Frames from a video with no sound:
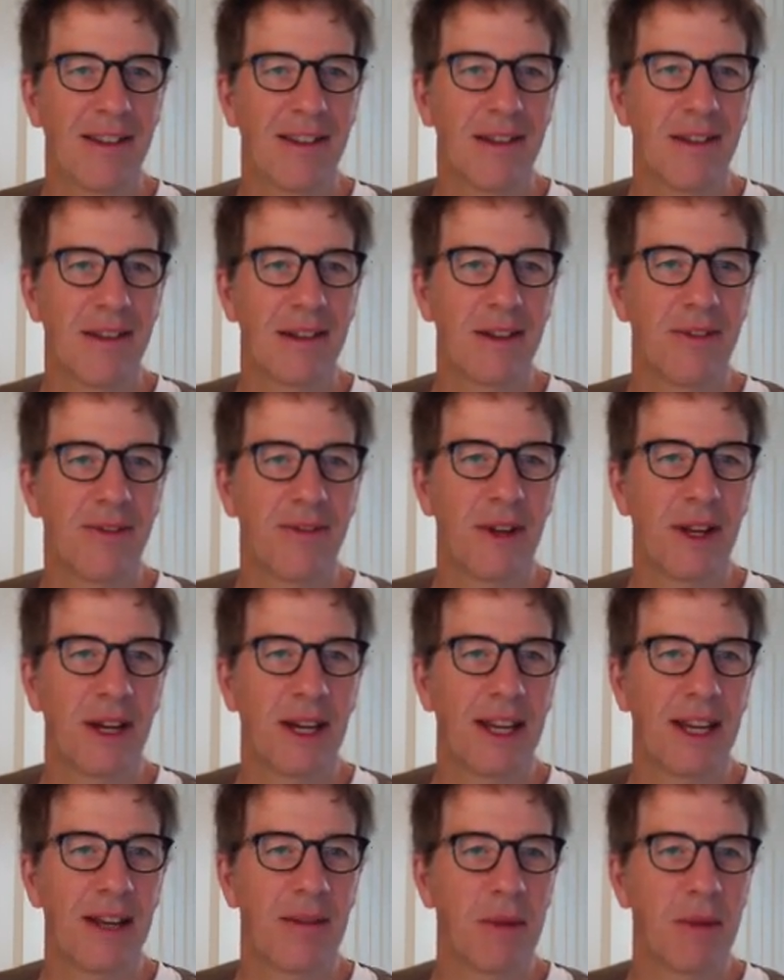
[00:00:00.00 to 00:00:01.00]
It's sort of
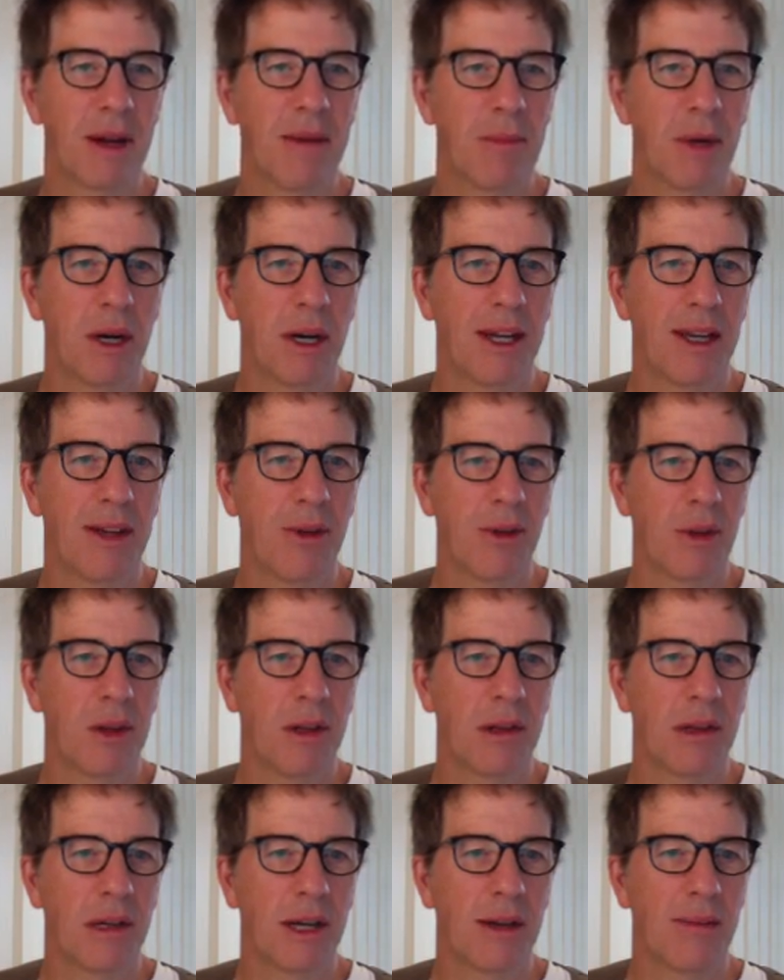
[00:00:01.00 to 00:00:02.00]
like in my mind all
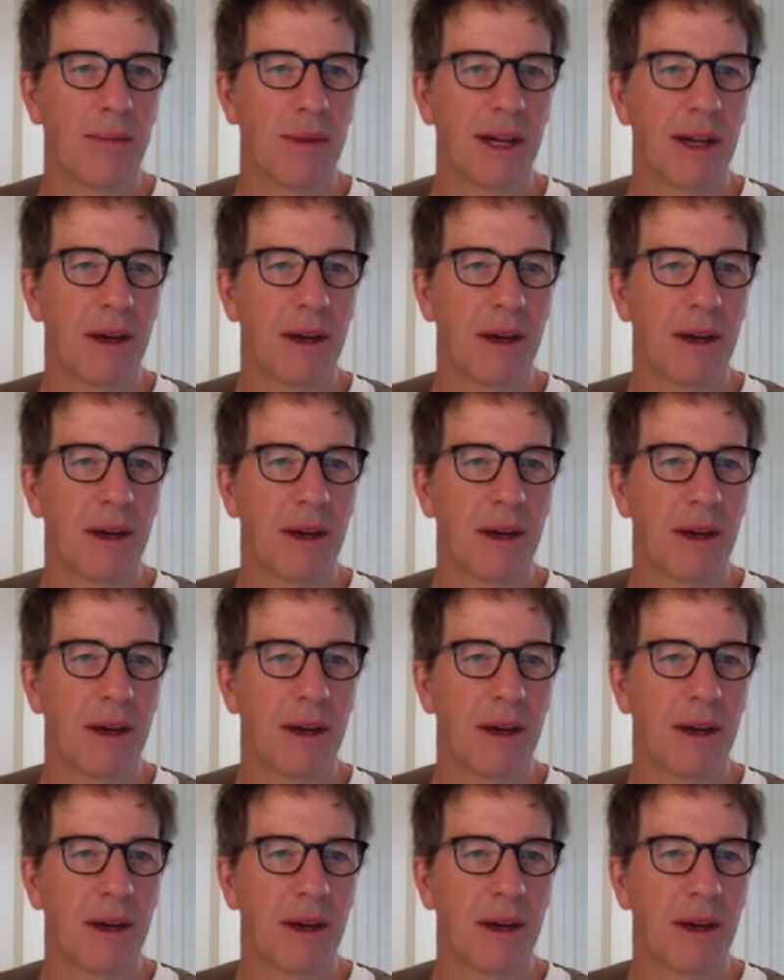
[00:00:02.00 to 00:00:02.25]
the time.